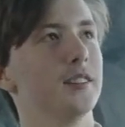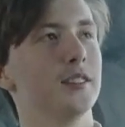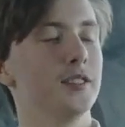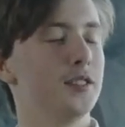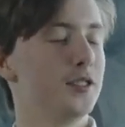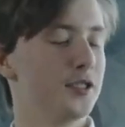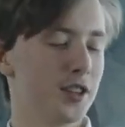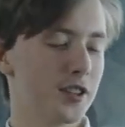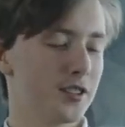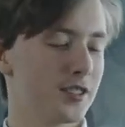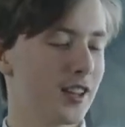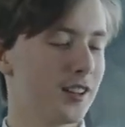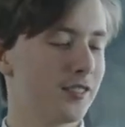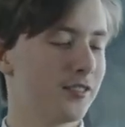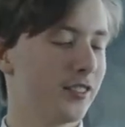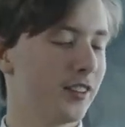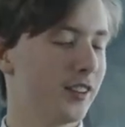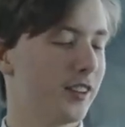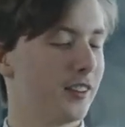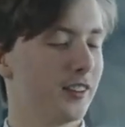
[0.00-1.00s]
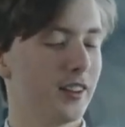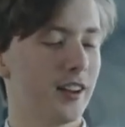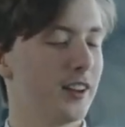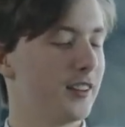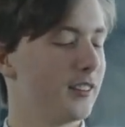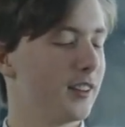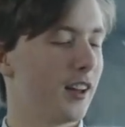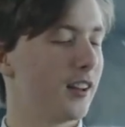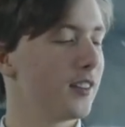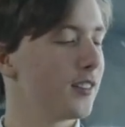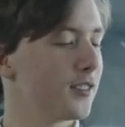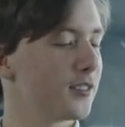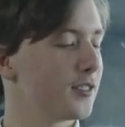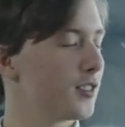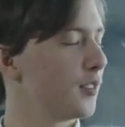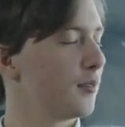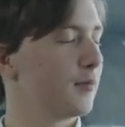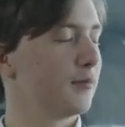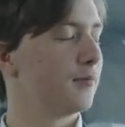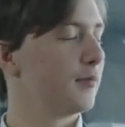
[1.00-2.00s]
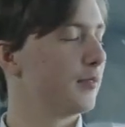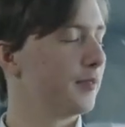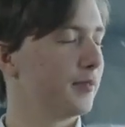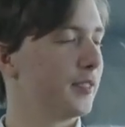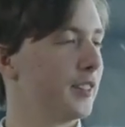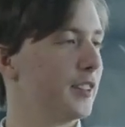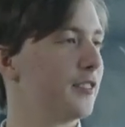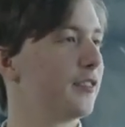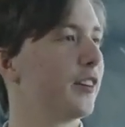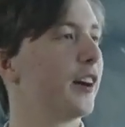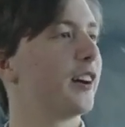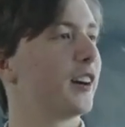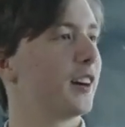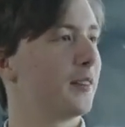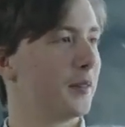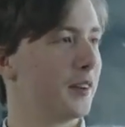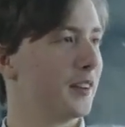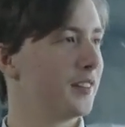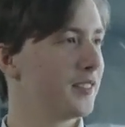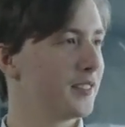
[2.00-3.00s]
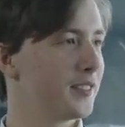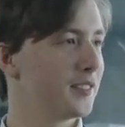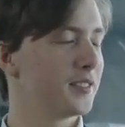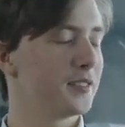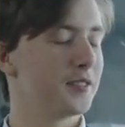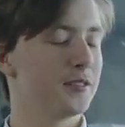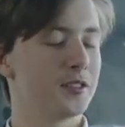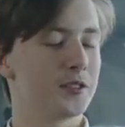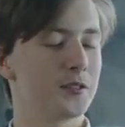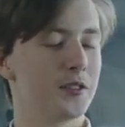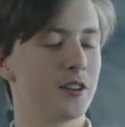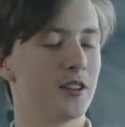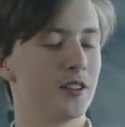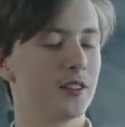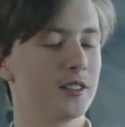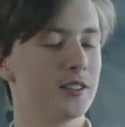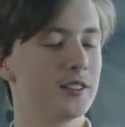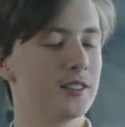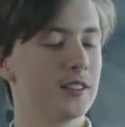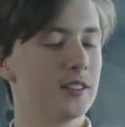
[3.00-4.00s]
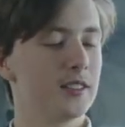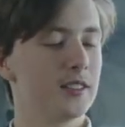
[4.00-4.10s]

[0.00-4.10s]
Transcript: You just have a task, some environment, which we call it,